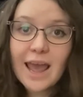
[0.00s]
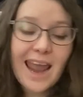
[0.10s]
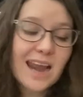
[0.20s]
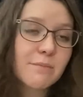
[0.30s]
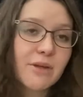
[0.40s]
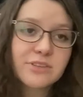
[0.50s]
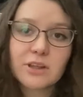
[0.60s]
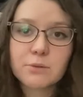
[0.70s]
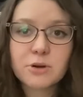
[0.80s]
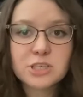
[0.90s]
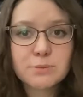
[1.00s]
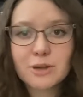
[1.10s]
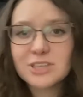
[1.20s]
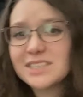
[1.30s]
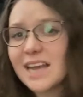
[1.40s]
Annabeth telling Percy about
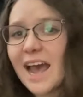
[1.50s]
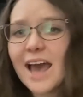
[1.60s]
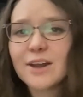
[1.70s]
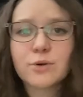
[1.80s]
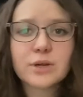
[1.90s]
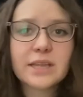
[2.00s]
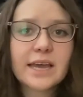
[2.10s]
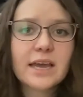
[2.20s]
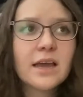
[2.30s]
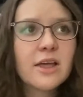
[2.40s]
her dad, or like